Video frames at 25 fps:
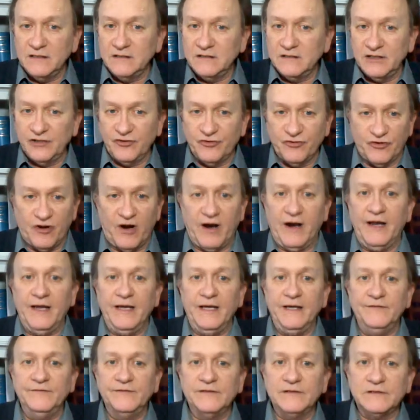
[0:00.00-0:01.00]
the
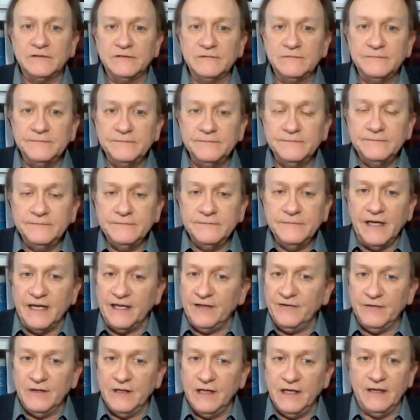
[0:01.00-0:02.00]
graves,
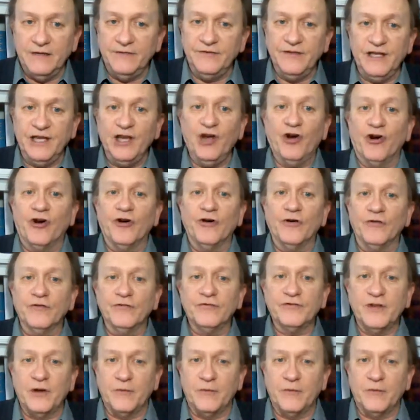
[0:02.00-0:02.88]
in the earth.